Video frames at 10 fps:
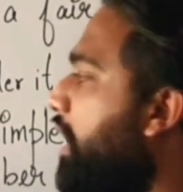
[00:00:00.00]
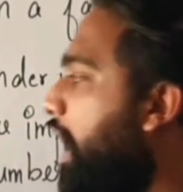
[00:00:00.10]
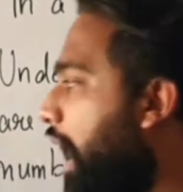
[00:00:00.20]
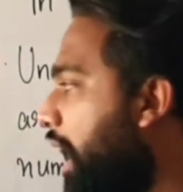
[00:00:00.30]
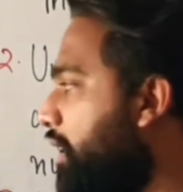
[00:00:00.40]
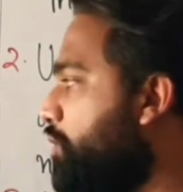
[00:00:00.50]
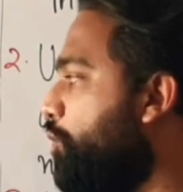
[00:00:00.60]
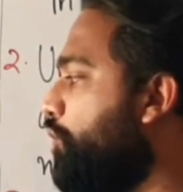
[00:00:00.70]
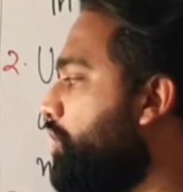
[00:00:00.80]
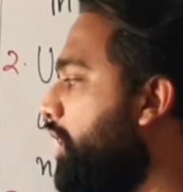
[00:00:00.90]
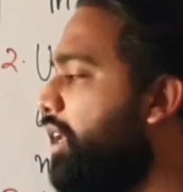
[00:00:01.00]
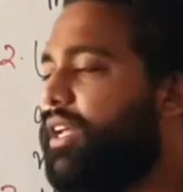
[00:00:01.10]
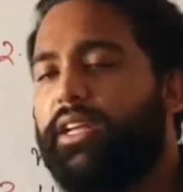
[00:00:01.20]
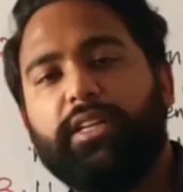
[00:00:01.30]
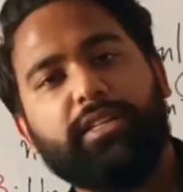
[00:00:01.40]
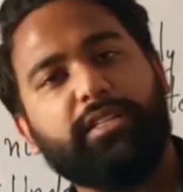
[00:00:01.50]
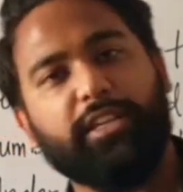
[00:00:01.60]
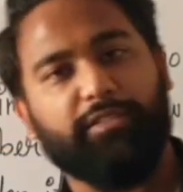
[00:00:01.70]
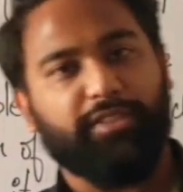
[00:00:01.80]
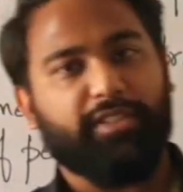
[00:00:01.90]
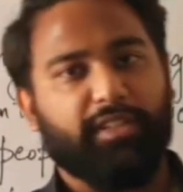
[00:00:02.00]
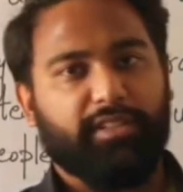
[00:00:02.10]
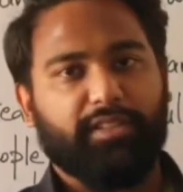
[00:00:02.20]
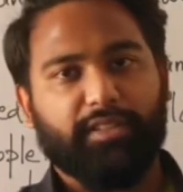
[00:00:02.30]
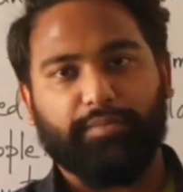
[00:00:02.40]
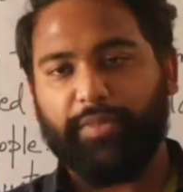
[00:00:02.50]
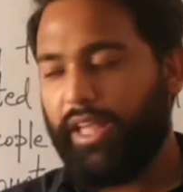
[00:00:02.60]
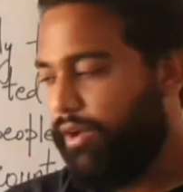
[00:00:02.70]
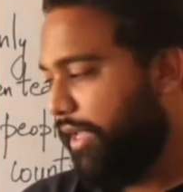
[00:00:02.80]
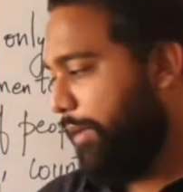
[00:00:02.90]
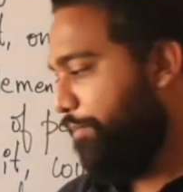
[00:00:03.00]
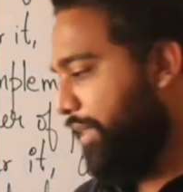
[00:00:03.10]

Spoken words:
and social services. Okay.